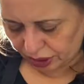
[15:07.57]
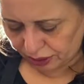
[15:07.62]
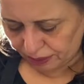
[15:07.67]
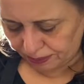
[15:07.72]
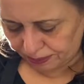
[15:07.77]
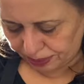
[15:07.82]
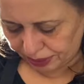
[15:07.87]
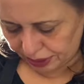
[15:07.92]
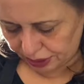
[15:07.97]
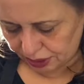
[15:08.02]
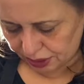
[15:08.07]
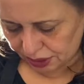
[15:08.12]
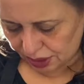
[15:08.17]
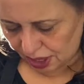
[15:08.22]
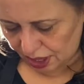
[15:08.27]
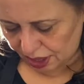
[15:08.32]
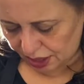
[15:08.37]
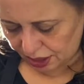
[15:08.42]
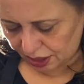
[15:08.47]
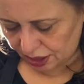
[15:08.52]
build
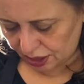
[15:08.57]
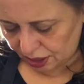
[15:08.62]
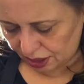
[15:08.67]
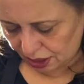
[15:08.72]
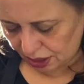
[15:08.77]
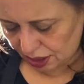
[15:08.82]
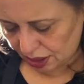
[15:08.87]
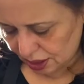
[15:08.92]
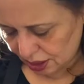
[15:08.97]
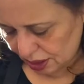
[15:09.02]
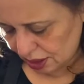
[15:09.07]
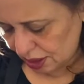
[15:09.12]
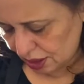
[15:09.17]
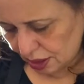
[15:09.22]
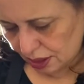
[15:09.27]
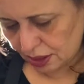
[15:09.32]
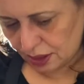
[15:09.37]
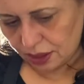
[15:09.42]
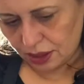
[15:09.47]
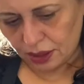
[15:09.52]
on the
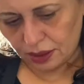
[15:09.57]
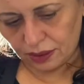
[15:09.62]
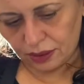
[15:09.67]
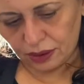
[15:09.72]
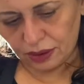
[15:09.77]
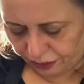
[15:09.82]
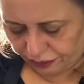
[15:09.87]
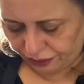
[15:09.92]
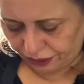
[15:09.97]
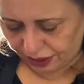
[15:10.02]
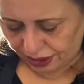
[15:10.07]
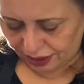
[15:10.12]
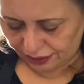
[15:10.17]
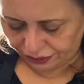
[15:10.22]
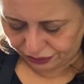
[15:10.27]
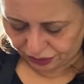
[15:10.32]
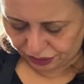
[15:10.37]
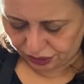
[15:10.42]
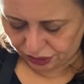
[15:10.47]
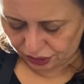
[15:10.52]

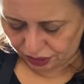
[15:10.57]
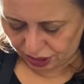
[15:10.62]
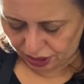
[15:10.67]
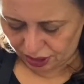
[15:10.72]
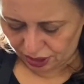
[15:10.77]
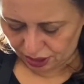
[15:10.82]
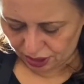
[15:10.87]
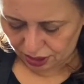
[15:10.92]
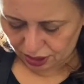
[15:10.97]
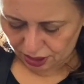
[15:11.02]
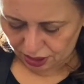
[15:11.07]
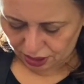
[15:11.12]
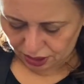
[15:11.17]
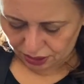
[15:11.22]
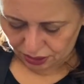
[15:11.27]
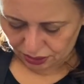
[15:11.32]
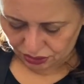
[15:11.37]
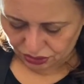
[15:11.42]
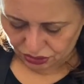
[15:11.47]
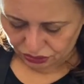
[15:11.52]
falafels, okay?
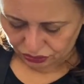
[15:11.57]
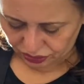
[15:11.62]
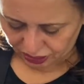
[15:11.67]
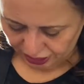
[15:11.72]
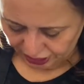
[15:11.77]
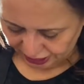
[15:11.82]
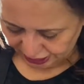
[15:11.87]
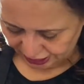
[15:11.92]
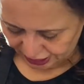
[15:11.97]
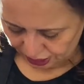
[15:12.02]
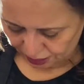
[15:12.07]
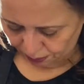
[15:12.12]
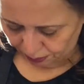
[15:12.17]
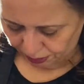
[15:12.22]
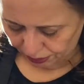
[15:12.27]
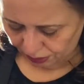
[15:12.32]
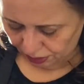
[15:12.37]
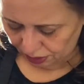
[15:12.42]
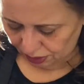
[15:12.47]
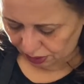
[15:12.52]
It's really
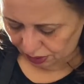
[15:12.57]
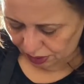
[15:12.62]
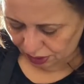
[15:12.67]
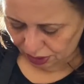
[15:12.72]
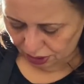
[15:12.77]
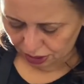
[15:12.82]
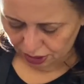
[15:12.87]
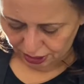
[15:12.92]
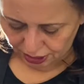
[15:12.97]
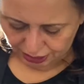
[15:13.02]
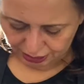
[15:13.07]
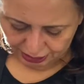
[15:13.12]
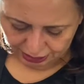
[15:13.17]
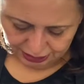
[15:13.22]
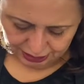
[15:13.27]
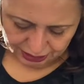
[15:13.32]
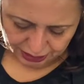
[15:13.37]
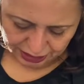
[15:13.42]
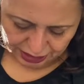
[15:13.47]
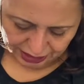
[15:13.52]
simple.
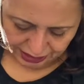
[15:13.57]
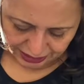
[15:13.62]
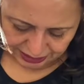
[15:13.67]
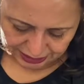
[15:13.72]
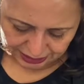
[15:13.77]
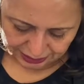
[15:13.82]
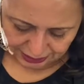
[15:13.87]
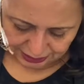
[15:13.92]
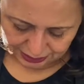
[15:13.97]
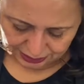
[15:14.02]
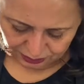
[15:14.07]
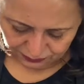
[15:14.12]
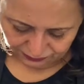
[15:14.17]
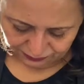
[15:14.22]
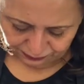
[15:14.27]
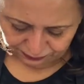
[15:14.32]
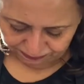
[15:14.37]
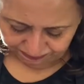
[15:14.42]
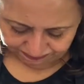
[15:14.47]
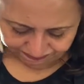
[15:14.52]
It's a nice
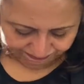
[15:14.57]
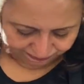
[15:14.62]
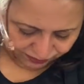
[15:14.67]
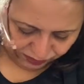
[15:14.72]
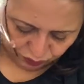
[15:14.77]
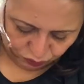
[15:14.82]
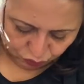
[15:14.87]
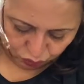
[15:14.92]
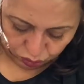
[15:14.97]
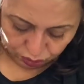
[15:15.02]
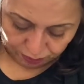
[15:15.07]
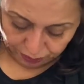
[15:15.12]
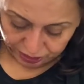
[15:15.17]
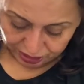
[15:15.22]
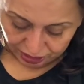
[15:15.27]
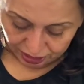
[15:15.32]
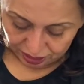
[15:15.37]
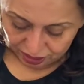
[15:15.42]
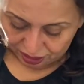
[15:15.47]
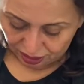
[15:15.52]
full
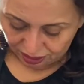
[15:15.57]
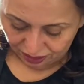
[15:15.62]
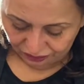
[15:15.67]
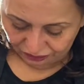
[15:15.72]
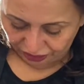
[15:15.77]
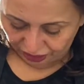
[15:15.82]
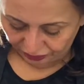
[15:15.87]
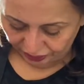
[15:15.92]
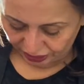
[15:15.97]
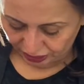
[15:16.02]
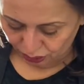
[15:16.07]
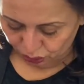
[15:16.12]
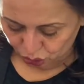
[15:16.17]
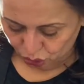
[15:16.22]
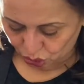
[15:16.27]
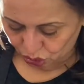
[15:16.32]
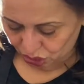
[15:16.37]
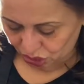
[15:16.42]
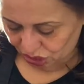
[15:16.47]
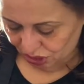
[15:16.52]
meal, very
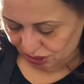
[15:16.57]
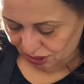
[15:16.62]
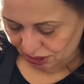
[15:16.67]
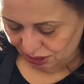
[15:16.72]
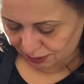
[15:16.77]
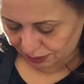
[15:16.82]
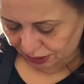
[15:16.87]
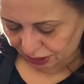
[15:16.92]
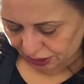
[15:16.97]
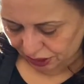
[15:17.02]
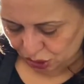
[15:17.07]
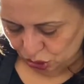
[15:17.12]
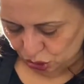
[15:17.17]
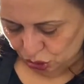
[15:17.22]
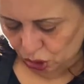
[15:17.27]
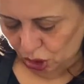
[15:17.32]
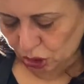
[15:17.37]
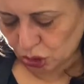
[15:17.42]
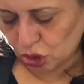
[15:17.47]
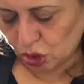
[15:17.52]
nutritious because you
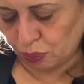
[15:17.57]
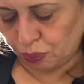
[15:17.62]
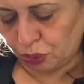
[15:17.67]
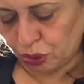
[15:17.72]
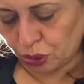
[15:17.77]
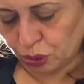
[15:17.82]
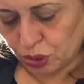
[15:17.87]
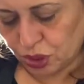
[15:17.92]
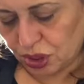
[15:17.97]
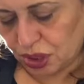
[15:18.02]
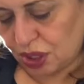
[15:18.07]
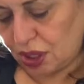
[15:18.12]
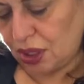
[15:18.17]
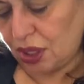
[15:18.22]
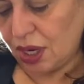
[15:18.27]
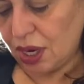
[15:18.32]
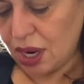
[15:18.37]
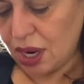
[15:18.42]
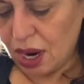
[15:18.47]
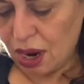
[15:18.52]
got your protein
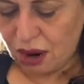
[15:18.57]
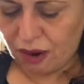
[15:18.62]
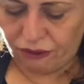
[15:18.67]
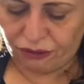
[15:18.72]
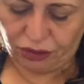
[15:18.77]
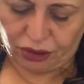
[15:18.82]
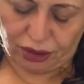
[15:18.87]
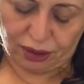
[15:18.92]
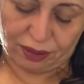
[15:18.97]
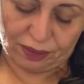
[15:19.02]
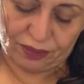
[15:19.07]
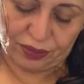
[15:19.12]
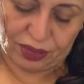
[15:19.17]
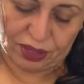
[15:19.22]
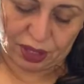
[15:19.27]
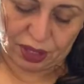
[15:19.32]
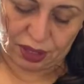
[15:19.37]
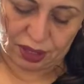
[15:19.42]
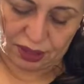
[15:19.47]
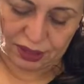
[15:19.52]
from
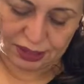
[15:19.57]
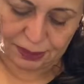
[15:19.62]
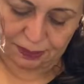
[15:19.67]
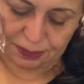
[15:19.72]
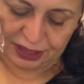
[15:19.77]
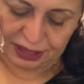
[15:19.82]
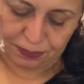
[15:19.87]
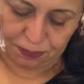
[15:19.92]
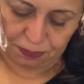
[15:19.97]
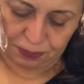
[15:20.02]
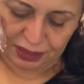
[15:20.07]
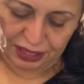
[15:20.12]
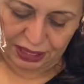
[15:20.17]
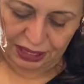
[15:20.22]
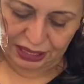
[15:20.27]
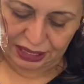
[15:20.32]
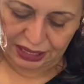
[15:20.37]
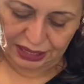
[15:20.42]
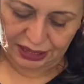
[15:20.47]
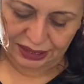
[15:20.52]
the split
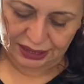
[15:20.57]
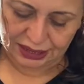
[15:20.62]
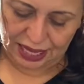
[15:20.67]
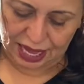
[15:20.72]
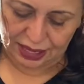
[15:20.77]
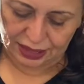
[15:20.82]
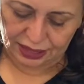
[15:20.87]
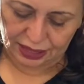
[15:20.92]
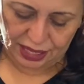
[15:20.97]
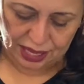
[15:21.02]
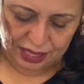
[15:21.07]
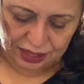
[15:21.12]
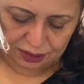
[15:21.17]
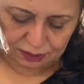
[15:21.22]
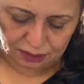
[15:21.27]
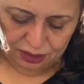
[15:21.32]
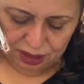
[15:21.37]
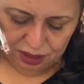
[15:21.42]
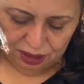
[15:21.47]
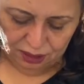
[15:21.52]
peas and the
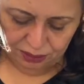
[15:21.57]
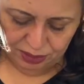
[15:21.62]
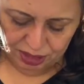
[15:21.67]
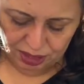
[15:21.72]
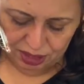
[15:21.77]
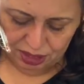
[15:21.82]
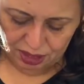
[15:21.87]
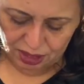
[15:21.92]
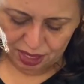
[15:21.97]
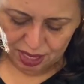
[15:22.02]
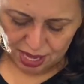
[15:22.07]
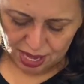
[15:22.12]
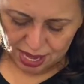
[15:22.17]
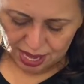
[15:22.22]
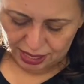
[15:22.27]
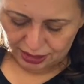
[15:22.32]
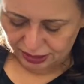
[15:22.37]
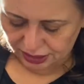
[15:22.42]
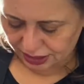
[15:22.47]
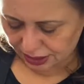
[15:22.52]
edamame
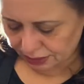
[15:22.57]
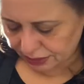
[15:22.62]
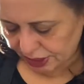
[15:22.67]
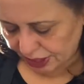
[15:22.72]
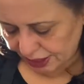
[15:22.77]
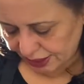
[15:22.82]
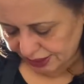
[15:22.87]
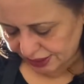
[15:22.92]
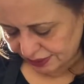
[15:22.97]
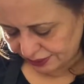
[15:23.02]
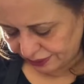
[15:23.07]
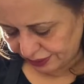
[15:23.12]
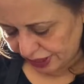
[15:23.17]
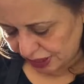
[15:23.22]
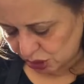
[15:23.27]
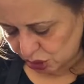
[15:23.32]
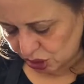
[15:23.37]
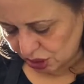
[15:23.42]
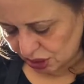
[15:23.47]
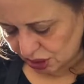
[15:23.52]
and some nice
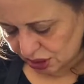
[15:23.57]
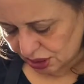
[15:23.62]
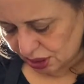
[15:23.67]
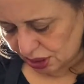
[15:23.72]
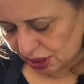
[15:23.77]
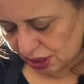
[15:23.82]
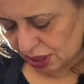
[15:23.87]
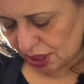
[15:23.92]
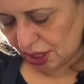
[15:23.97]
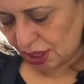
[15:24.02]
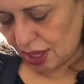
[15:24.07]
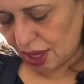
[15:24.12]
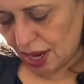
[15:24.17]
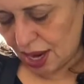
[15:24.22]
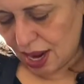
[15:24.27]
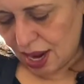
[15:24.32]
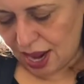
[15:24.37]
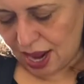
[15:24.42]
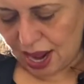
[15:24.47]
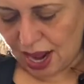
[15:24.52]
veggies in it.
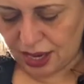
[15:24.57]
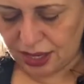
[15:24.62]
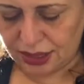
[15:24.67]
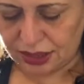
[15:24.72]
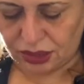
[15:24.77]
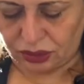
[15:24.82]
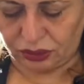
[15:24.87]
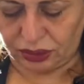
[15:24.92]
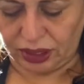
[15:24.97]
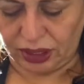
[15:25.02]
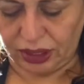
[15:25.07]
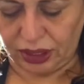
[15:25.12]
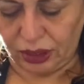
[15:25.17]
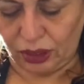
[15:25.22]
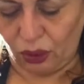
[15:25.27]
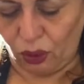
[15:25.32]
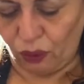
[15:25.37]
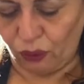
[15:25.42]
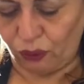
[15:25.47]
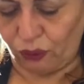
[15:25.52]
And it's really
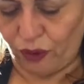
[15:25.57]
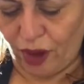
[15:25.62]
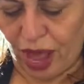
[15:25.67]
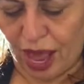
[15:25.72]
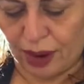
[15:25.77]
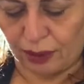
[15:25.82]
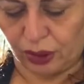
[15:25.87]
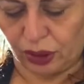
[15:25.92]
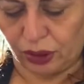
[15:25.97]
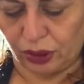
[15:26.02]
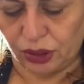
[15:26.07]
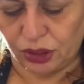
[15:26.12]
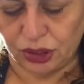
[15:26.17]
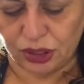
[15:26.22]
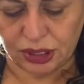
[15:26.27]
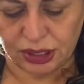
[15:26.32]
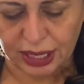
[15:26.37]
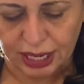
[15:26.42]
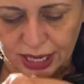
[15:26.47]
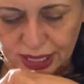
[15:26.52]
low fat. We're gonna
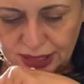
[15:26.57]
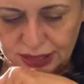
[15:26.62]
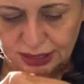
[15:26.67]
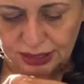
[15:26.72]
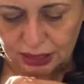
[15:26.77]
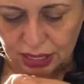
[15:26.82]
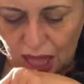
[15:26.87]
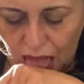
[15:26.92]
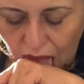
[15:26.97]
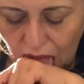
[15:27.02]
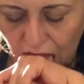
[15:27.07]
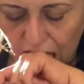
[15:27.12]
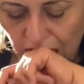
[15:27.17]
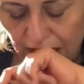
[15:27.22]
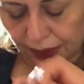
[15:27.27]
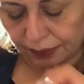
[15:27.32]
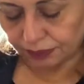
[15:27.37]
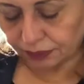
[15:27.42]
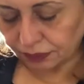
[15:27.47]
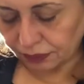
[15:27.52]
just taste the,
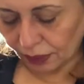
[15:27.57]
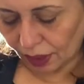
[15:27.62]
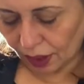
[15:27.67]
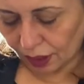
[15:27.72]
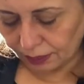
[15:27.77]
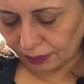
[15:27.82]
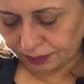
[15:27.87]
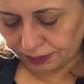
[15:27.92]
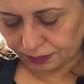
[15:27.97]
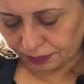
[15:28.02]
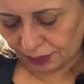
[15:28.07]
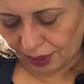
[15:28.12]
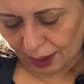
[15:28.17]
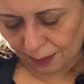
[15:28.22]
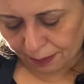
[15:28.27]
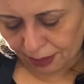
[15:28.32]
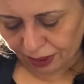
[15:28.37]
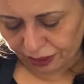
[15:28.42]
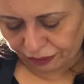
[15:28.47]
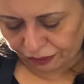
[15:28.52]

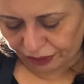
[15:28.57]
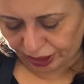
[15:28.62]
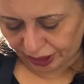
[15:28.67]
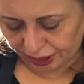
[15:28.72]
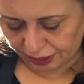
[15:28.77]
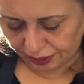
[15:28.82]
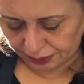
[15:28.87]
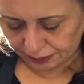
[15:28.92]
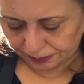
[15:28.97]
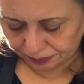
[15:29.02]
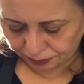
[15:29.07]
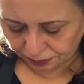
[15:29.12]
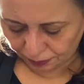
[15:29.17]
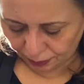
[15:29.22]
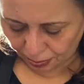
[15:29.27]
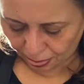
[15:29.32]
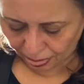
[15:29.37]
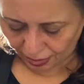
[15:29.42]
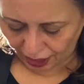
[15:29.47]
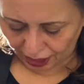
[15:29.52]
perfect.
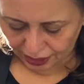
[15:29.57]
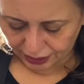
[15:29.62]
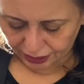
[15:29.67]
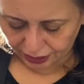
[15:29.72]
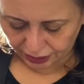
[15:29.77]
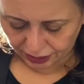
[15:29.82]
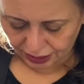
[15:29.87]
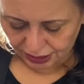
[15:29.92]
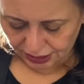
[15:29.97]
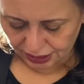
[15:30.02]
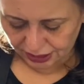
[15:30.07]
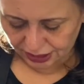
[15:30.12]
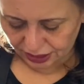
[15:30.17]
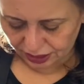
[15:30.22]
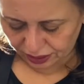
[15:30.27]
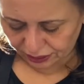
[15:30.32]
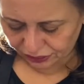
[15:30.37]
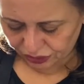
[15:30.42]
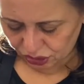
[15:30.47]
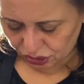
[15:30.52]
I think this is
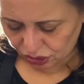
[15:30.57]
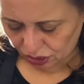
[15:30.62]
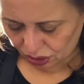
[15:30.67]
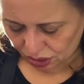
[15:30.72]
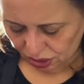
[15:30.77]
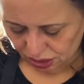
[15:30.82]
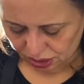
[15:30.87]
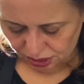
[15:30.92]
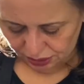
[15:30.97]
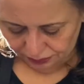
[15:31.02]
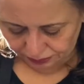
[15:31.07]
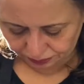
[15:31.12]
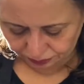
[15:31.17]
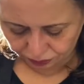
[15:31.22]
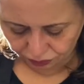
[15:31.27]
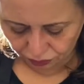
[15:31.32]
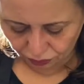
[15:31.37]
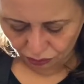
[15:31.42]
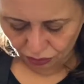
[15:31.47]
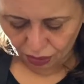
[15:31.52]
enough salt.
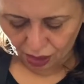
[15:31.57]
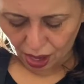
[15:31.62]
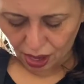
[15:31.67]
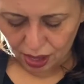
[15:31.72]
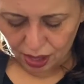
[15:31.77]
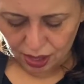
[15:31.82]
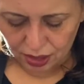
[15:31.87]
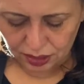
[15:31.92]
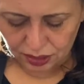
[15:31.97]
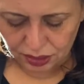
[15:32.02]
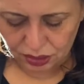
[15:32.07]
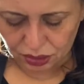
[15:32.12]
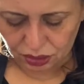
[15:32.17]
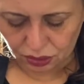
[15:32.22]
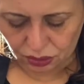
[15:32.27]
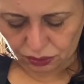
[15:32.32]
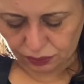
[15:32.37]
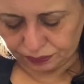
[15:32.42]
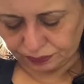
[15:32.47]
So